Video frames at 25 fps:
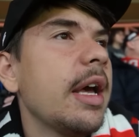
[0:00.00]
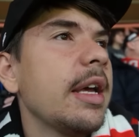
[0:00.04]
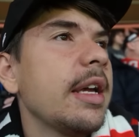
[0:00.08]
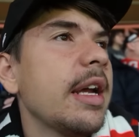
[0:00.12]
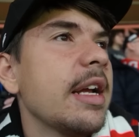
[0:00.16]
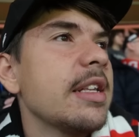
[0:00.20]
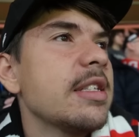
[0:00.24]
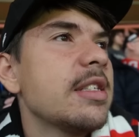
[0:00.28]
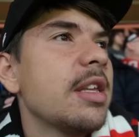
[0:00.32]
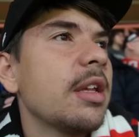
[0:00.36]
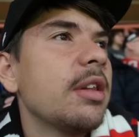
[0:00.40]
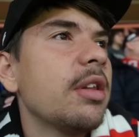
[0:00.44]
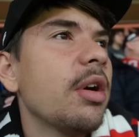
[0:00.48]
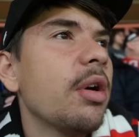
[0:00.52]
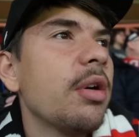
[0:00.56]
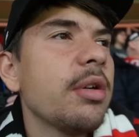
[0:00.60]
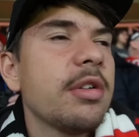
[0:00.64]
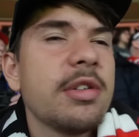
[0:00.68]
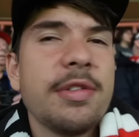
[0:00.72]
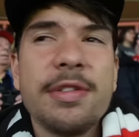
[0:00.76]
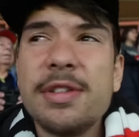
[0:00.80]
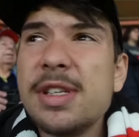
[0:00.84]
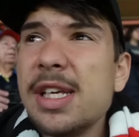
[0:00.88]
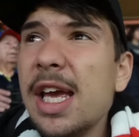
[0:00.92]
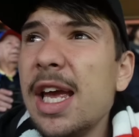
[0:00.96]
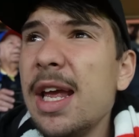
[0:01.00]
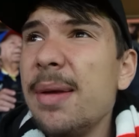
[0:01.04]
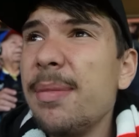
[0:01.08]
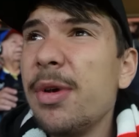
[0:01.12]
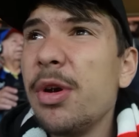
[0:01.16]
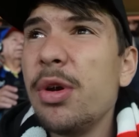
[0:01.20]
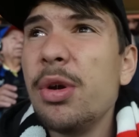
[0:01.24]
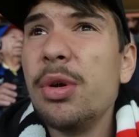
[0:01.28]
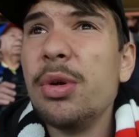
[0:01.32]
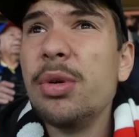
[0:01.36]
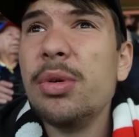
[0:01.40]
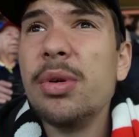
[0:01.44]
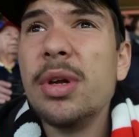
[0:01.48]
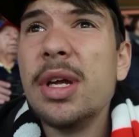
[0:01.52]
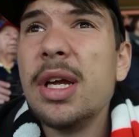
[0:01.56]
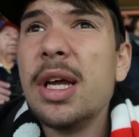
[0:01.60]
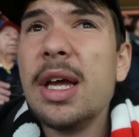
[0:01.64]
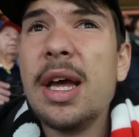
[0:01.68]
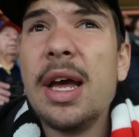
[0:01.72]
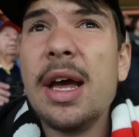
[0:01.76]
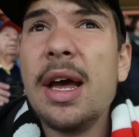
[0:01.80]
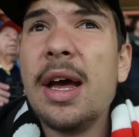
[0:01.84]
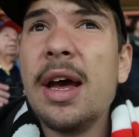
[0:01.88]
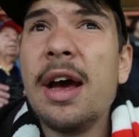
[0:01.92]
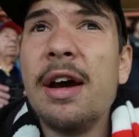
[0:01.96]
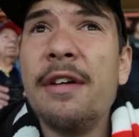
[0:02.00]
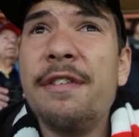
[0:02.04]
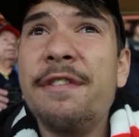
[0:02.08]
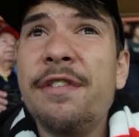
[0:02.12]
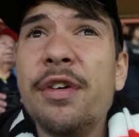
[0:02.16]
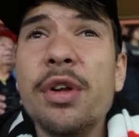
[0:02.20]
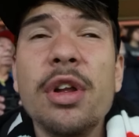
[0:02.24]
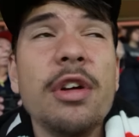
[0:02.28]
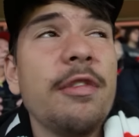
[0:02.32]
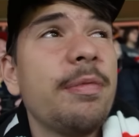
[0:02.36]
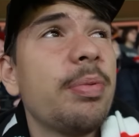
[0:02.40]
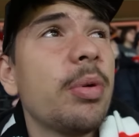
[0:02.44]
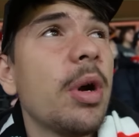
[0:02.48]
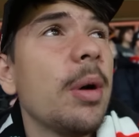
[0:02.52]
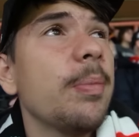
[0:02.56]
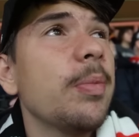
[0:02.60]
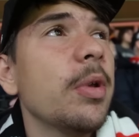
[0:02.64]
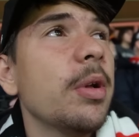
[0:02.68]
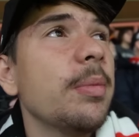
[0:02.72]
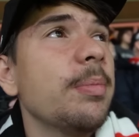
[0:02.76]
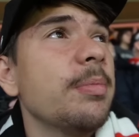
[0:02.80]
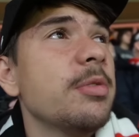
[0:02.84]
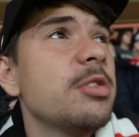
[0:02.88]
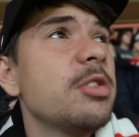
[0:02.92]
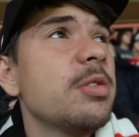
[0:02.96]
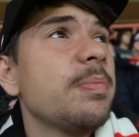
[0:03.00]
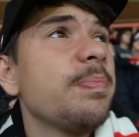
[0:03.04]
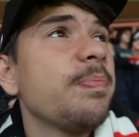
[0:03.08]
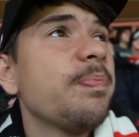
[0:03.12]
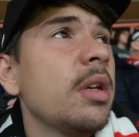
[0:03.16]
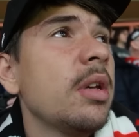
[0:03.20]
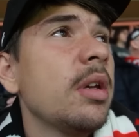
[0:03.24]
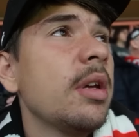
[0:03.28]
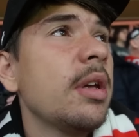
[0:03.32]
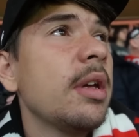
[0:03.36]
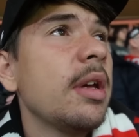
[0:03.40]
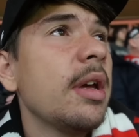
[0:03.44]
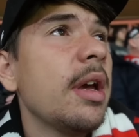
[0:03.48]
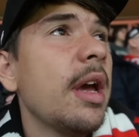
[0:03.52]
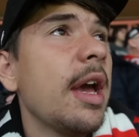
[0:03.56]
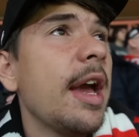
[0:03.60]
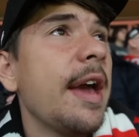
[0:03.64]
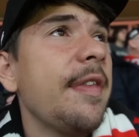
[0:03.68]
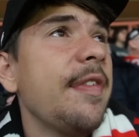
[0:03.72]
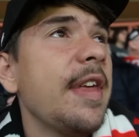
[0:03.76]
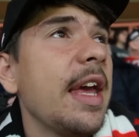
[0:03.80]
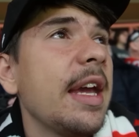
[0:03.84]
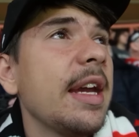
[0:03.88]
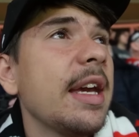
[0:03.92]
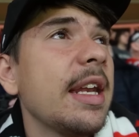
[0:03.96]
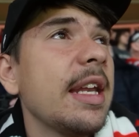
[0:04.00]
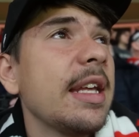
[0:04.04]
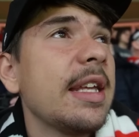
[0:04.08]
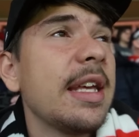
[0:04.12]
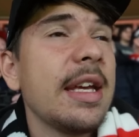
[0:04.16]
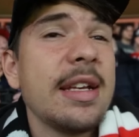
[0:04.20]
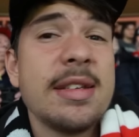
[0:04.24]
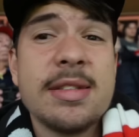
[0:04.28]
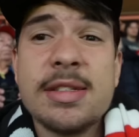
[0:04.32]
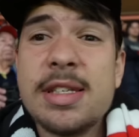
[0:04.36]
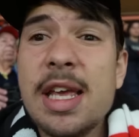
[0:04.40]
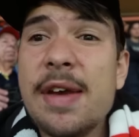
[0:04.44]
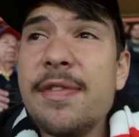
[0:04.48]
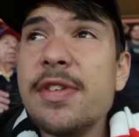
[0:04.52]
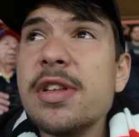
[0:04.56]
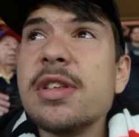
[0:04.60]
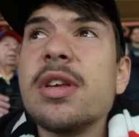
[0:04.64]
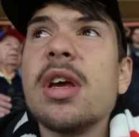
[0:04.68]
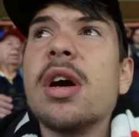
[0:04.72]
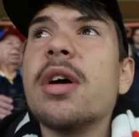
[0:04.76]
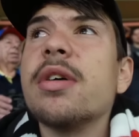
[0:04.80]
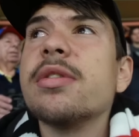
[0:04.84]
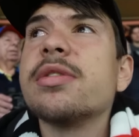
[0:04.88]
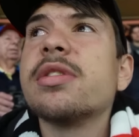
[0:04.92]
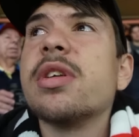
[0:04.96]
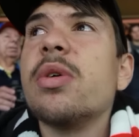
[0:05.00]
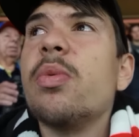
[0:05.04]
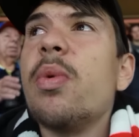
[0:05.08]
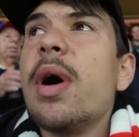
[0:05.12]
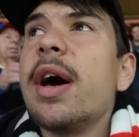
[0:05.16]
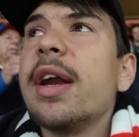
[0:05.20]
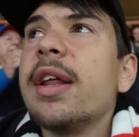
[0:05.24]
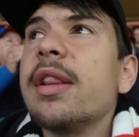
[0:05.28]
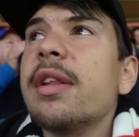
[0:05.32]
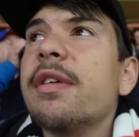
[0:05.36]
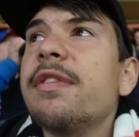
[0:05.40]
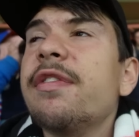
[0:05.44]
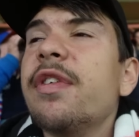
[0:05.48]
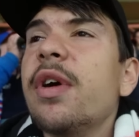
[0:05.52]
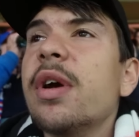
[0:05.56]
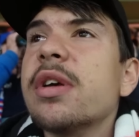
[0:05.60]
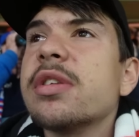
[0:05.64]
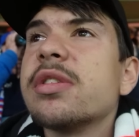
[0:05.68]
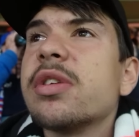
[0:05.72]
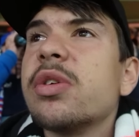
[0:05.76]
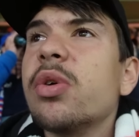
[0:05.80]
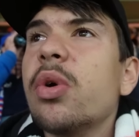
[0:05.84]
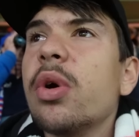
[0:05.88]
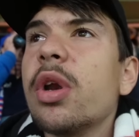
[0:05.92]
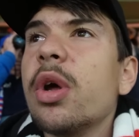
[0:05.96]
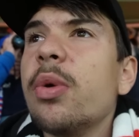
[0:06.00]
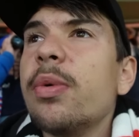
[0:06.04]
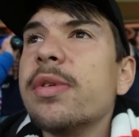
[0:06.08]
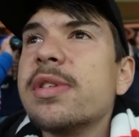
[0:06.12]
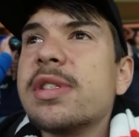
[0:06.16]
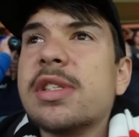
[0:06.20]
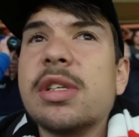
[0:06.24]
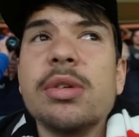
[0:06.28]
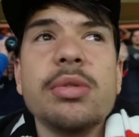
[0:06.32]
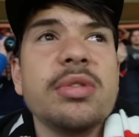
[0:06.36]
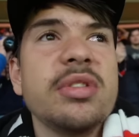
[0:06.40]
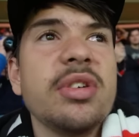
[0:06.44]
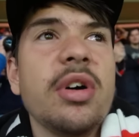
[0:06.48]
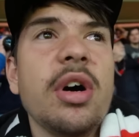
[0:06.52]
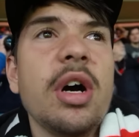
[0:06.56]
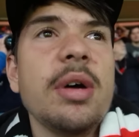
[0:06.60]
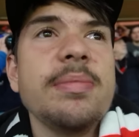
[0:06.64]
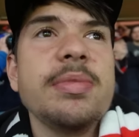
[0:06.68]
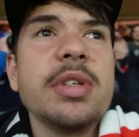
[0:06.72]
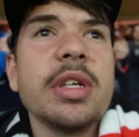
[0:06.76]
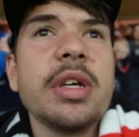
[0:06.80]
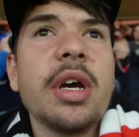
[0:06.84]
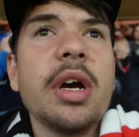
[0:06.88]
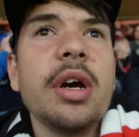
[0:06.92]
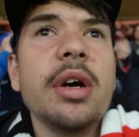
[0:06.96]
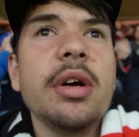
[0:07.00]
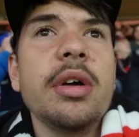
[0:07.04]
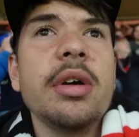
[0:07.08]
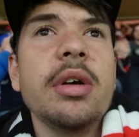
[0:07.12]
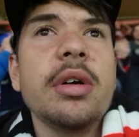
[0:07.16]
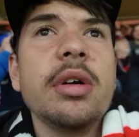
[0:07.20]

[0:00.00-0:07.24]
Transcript: against the Dogs team who are full of problems, and they're going to kick 7 goals to 1 in the first quarter with still time to go.